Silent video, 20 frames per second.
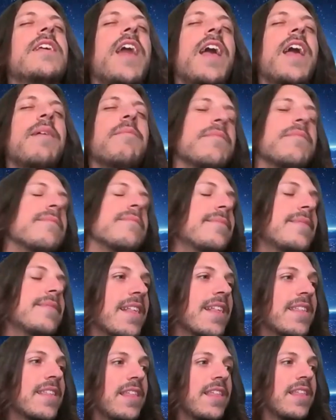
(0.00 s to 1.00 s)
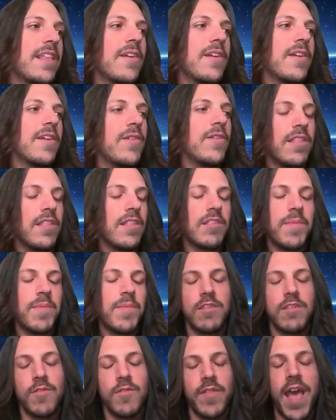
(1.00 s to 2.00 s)
And I'm not saying that there isn't
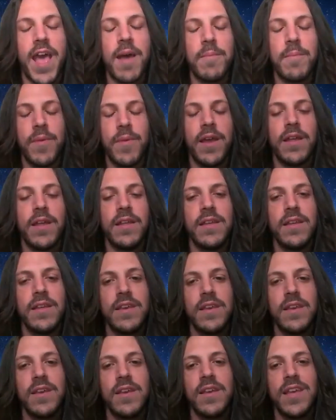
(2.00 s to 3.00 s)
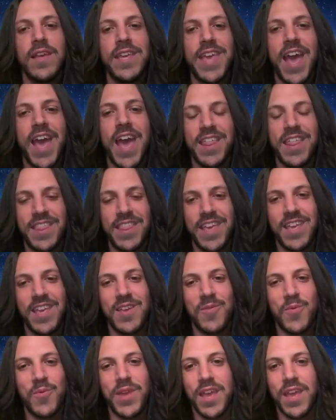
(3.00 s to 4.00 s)
space for that, but yeah, I
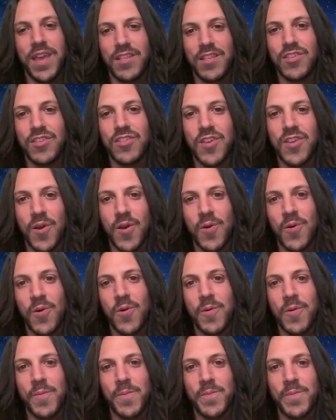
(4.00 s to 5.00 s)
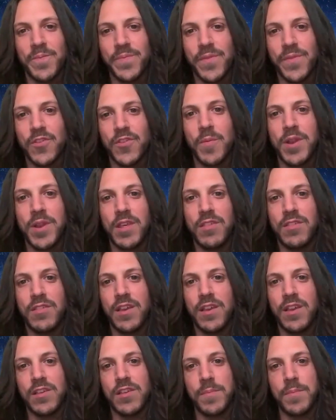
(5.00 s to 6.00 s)
think we get so many
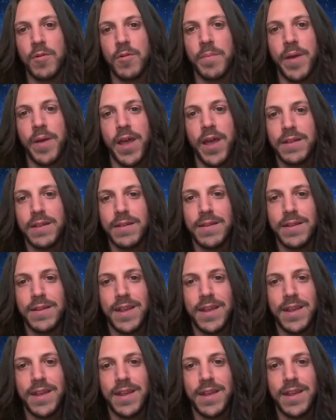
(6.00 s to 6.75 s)
sticks up our butt,